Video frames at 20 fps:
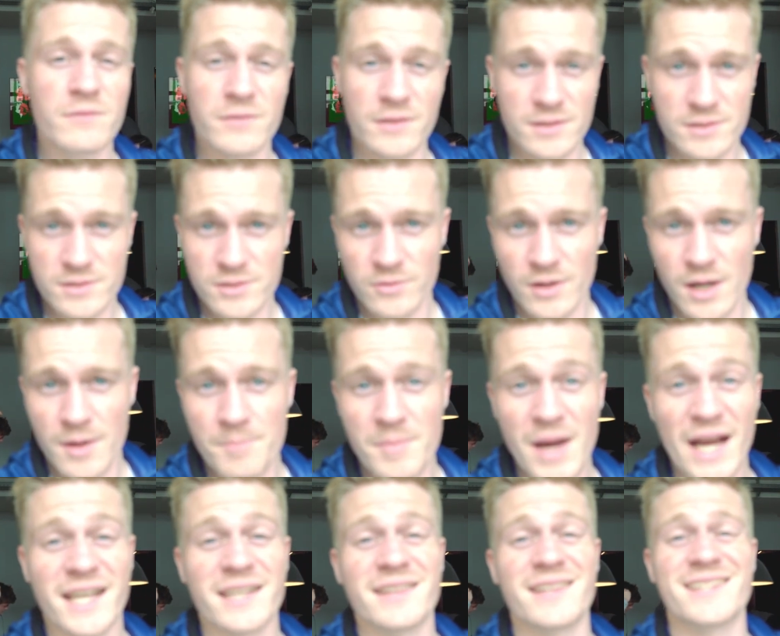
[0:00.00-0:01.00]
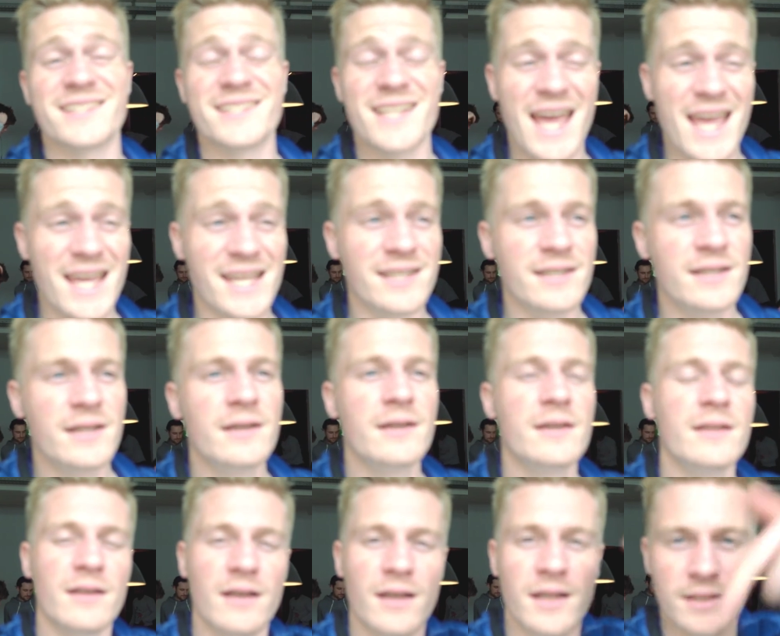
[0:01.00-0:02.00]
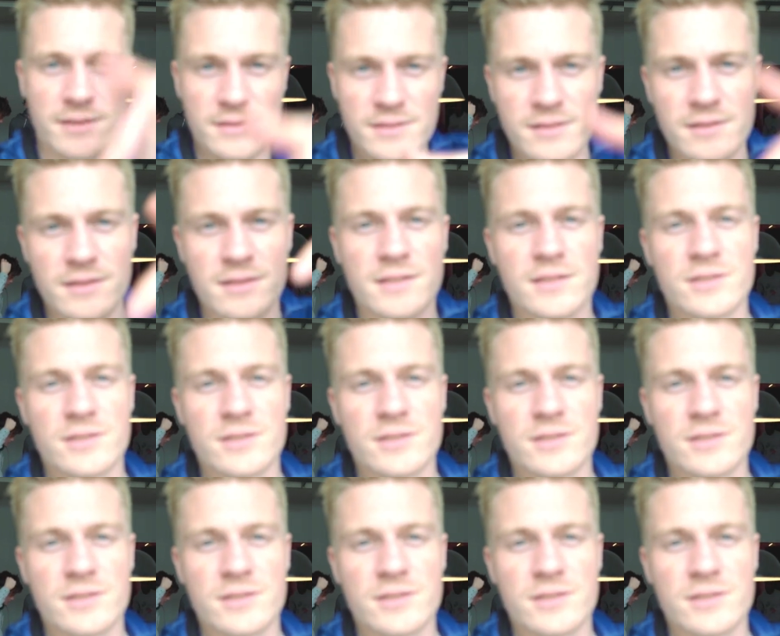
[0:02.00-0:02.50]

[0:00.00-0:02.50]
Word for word: for Instagram back in the day. Links in the